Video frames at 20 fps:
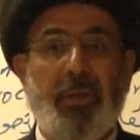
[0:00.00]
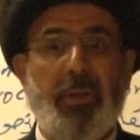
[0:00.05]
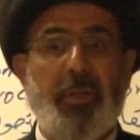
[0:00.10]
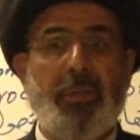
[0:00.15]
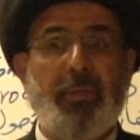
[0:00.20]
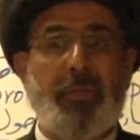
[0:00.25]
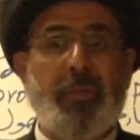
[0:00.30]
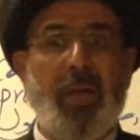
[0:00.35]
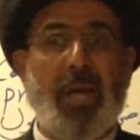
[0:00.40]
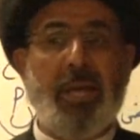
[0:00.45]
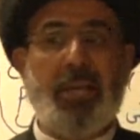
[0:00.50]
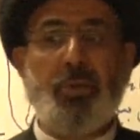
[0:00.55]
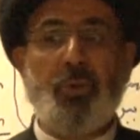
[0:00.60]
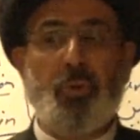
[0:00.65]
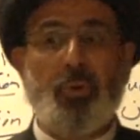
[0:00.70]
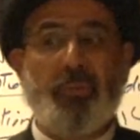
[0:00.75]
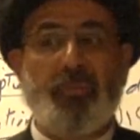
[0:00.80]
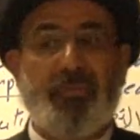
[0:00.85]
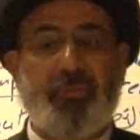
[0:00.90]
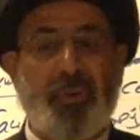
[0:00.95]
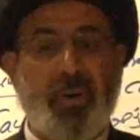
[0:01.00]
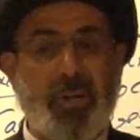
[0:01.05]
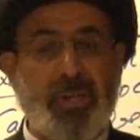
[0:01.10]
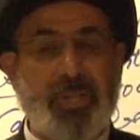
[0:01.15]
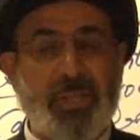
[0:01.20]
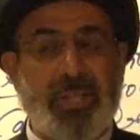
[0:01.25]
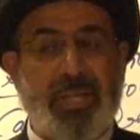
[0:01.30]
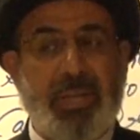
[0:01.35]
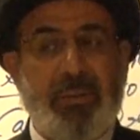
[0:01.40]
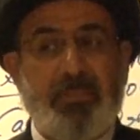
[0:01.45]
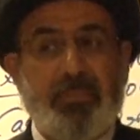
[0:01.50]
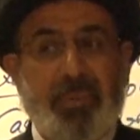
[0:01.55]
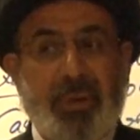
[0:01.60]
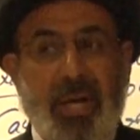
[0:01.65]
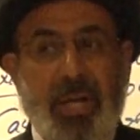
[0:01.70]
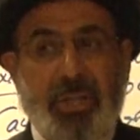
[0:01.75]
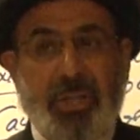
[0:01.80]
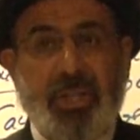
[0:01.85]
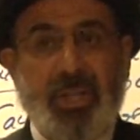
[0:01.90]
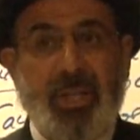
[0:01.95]
then your first
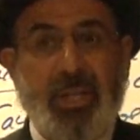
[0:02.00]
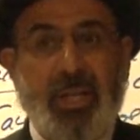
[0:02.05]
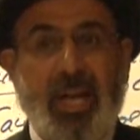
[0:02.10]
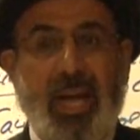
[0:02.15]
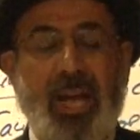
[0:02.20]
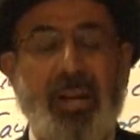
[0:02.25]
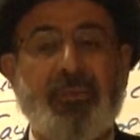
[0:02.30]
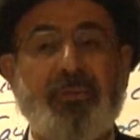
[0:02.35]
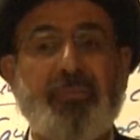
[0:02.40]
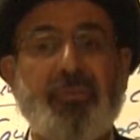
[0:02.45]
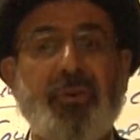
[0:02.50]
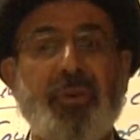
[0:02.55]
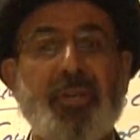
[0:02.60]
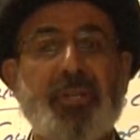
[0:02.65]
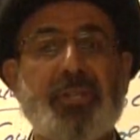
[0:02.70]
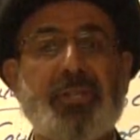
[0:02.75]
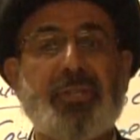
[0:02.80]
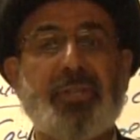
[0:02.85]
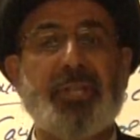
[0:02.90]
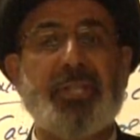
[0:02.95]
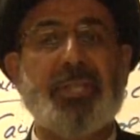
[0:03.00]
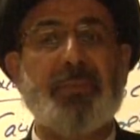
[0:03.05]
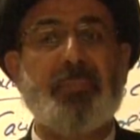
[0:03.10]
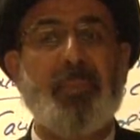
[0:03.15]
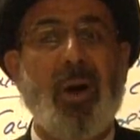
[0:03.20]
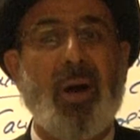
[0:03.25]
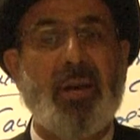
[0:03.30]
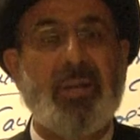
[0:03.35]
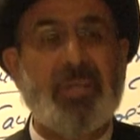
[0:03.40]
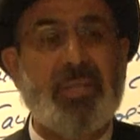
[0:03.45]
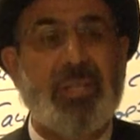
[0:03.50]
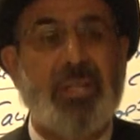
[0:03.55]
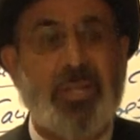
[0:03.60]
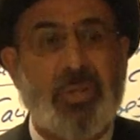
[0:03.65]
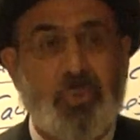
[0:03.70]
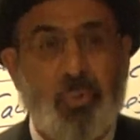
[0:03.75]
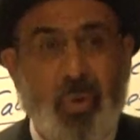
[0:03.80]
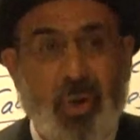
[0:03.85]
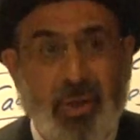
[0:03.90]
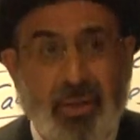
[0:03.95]
impression and first response
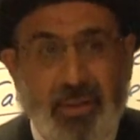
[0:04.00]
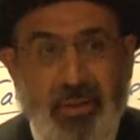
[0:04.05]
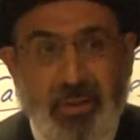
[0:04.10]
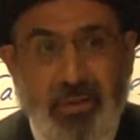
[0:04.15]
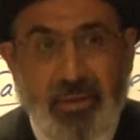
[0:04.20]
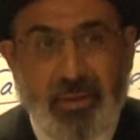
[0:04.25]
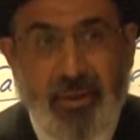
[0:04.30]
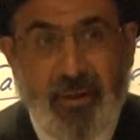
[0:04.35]
is what?